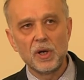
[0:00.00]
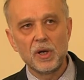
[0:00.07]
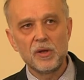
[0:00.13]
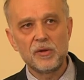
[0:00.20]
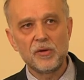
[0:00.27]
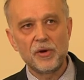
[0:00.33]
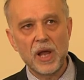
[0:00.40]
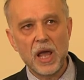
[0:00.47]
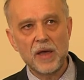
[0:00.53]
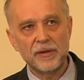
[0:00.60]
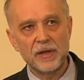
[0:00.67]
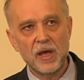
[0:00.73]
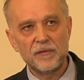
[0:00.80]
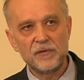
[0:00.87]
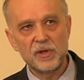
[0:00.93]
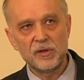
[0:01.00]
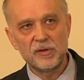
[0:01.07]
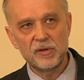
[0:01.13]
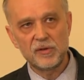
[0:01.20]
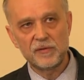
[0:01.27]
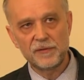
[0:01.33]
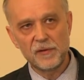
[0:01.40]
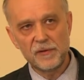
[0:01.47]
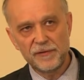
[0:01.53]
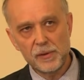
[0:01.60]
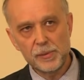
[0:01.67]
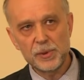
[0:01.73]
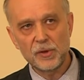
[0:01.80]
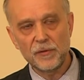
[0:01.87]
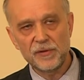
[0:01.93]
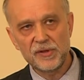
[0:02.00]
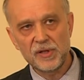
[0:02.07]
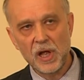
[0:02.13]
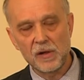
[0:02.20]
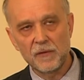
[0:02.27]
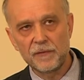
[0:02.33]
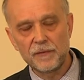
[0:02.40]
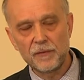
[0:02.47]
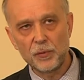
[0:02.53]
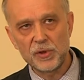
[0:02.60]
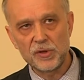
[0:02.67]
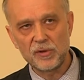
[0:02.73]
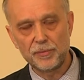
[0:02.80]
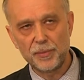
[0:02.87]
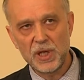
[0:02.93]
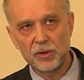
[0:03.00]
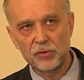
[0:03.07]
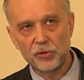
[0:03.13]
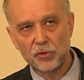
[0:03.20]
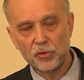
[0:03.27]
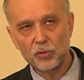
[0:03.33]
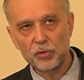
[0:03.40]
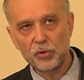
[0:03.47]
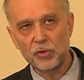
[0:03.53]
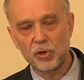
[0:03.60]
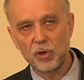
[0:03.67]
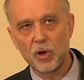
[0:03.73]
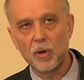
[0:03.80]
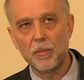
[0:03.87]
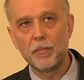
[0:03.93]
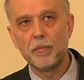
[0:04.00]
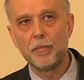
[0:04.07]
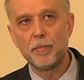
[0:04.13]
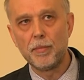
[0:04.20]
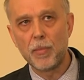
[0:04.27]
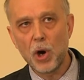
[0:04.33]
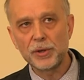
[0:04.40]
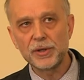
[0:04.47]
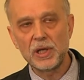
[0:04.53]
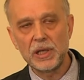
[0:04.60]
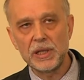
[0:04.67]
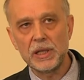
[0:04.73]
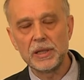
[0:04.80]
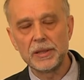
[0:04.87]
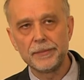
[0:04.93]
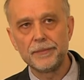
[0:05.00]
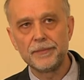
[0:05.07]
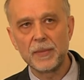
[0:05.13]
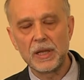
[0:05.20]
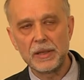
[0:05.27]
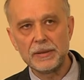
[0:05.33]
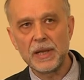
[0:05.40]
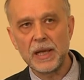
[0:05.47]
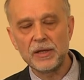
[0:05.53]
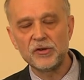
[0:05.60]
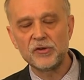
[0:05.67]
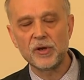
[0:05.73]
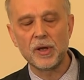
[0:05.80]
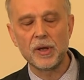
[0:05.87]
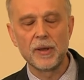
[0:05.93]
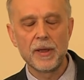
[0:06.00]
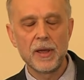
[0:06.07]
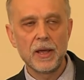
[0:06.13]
is there any evidence of fulfillment of self, which is being true to your bodily nature,